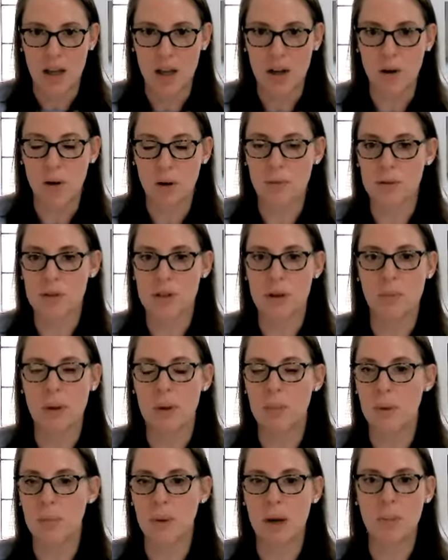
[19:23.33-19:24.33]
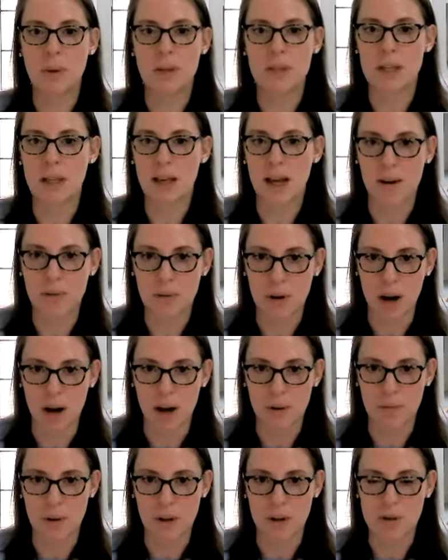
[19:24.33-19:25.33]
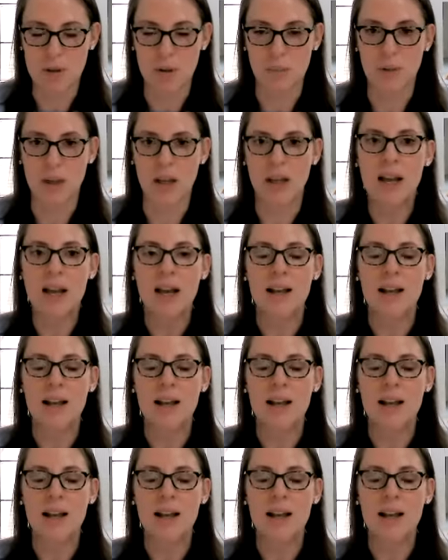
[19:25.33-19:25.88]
or for some people it might be decaf coffee or something,